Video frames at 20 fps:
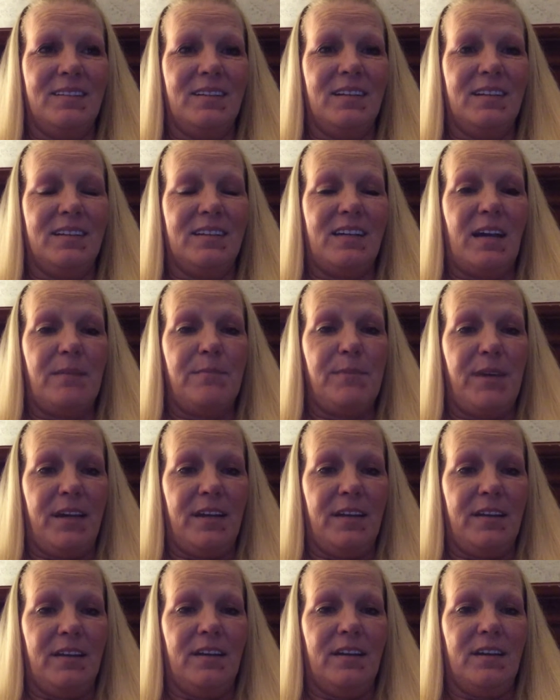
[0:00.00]
I met
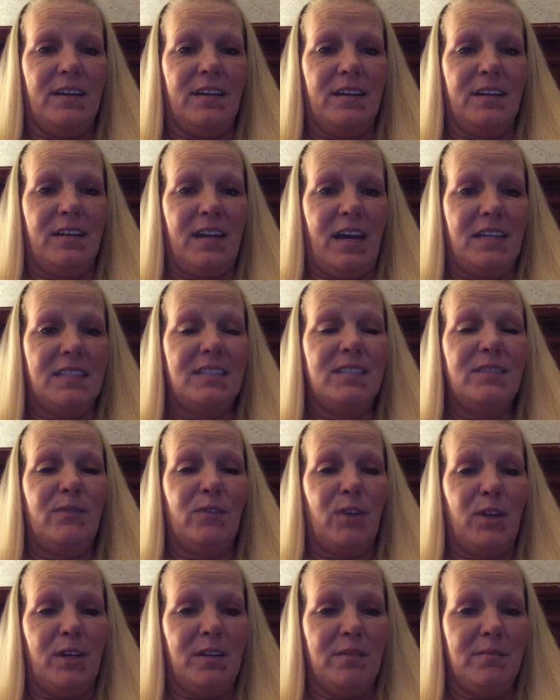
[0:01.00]
a nice friend of